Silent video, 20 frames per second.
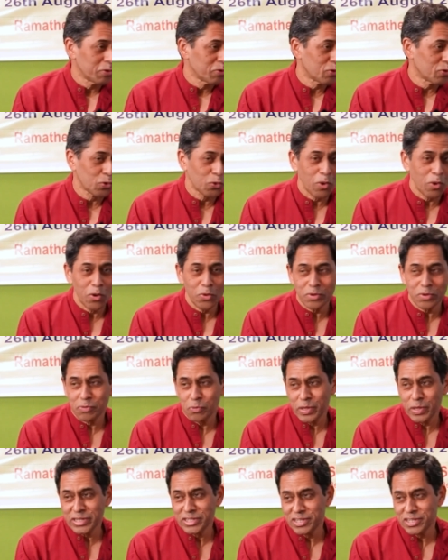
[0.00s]
throughout
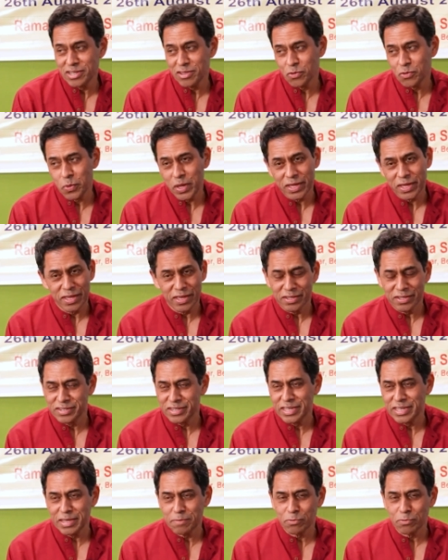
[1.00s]
when she is waking,
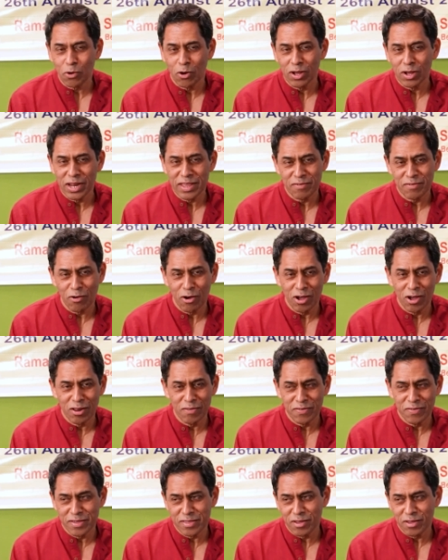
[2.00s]
she keeps all
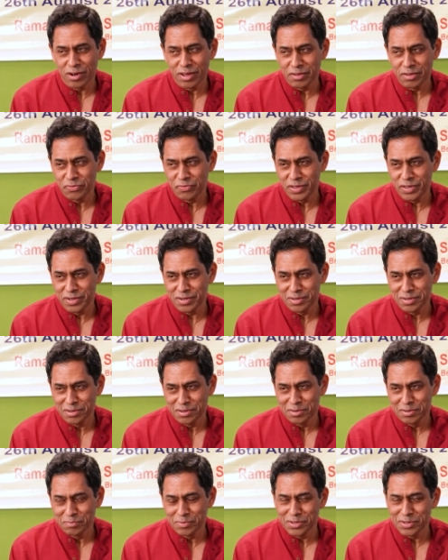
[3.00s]
of us on our feet
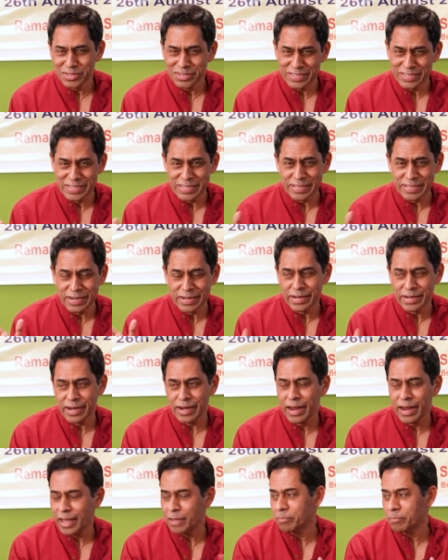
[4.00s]
because she is a
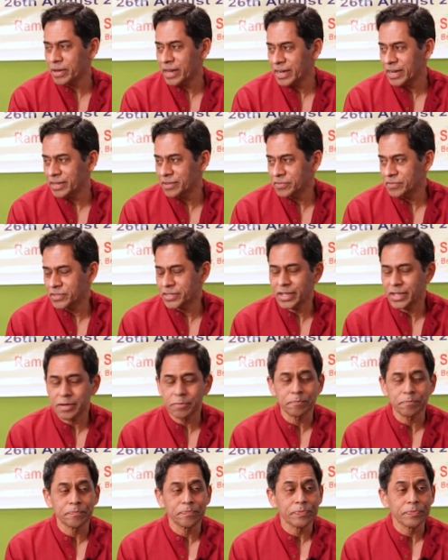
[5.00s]
little hyperactive child.
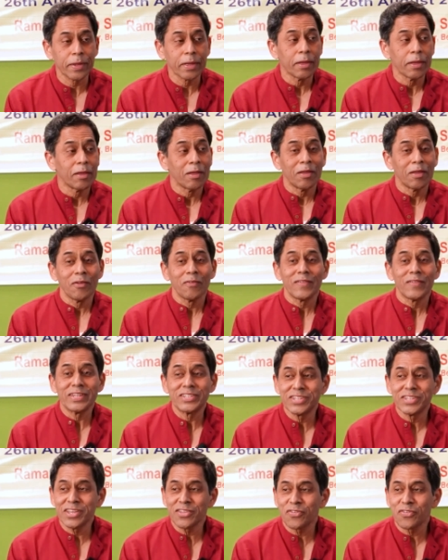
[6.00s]
When
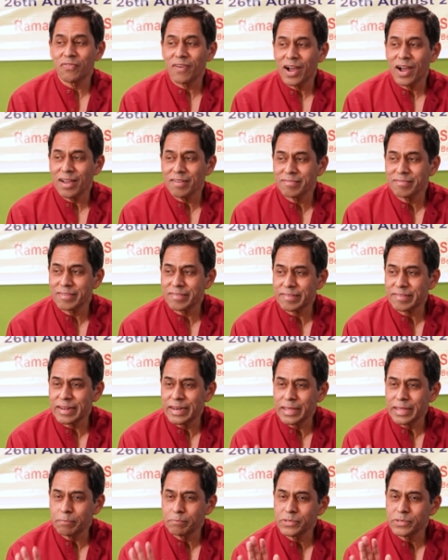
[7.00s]
she is fast
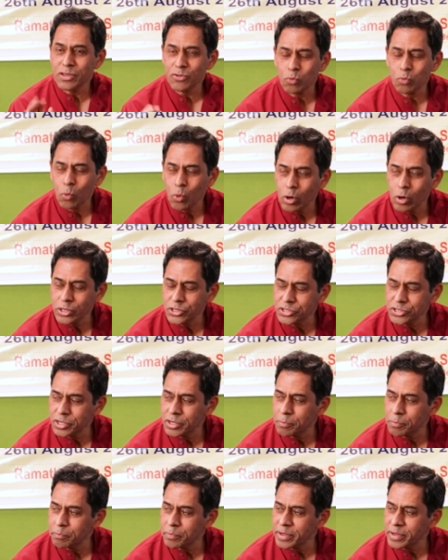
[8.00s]
asleep, just watch
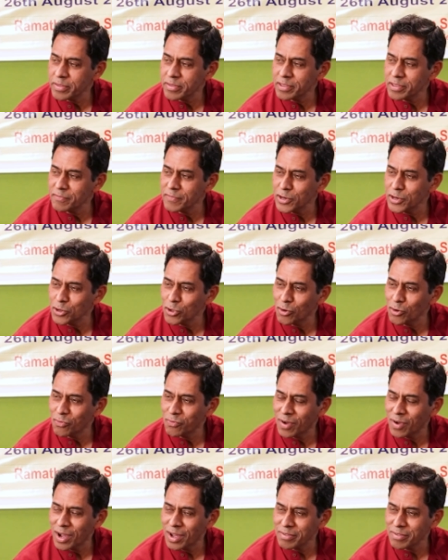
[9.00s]
a person when you are
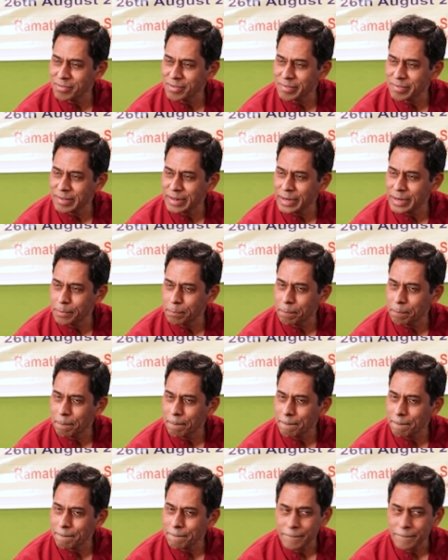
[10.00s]
fast asleep.
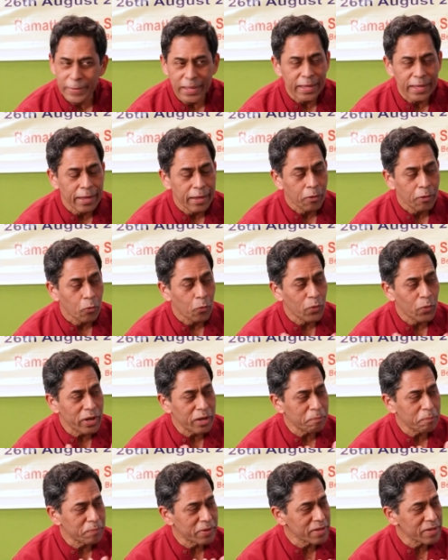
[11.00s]
When
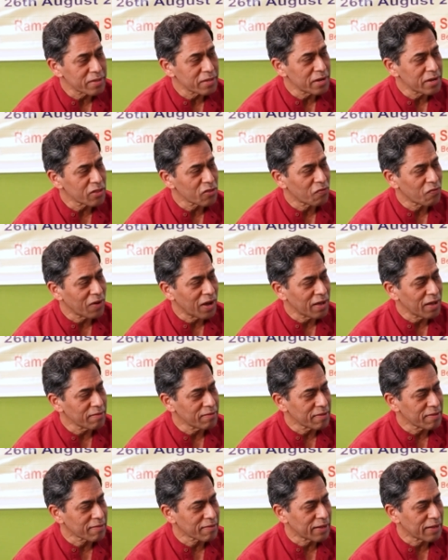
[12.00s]
a person is
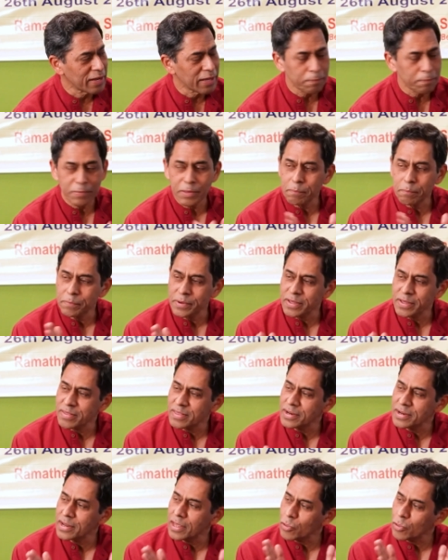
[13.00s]
fast asleep, the
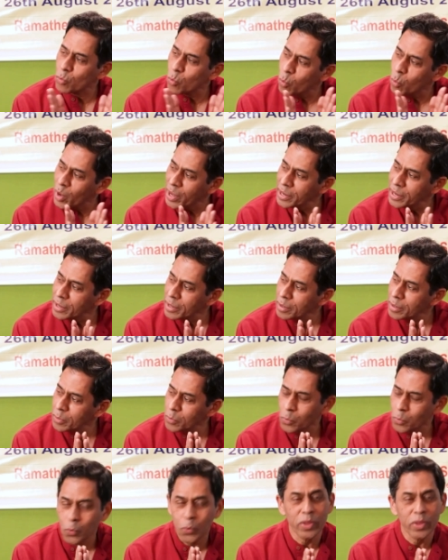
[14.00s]
person is one
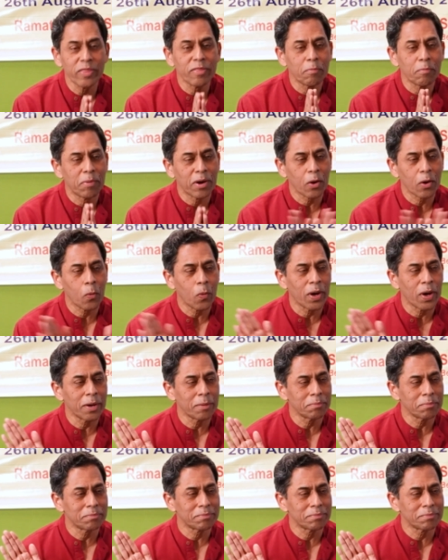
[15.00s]
with Bhagavan.